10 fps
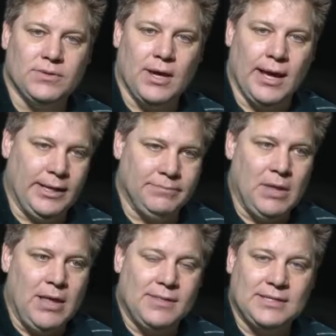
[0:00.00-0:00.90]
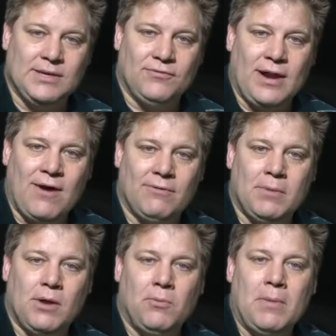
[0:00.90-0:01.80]
of the island. That's it for now,
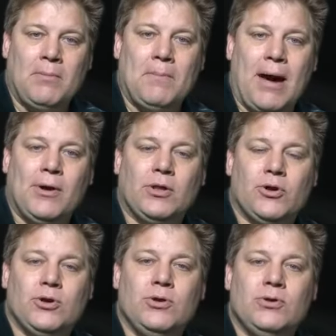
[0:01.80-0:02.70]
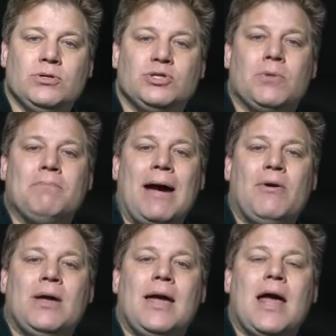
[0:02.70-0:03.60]
everybody. Remember, Maui Alert News, your
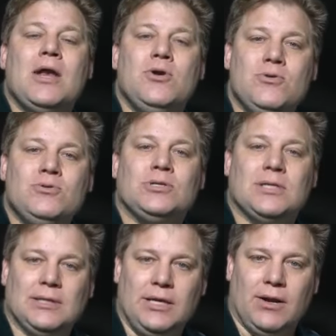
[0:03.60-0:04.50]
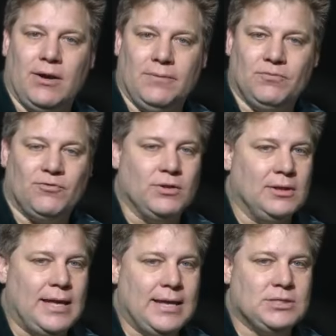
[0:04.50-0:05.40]
Maui news leader for the
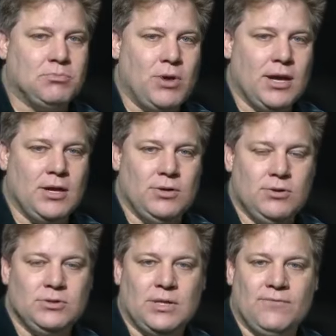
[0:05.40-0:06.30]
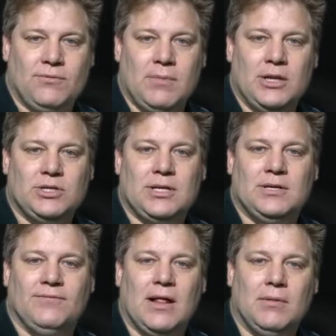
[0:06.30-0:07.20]
latest breaking news, information
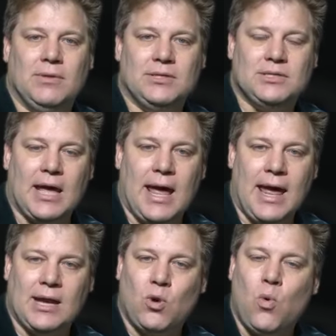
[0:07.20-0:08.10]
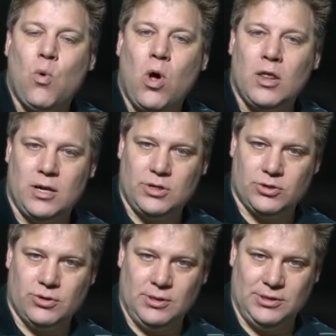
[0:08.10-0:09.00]
and developments, and quality
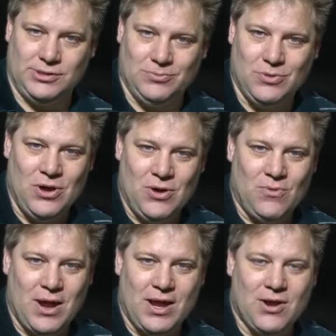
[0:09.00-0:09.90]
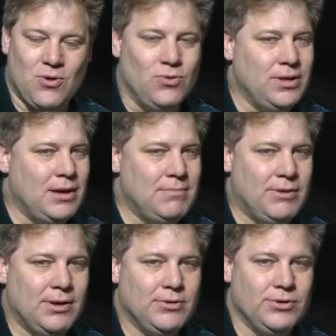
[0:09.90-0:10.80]
journalism right here only on
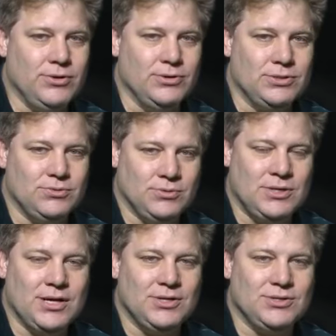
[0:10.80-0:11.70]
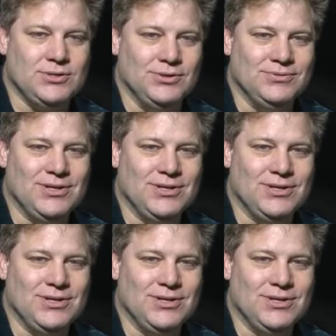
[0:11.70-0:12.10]
Maui Alert News. We'll talk to you soon.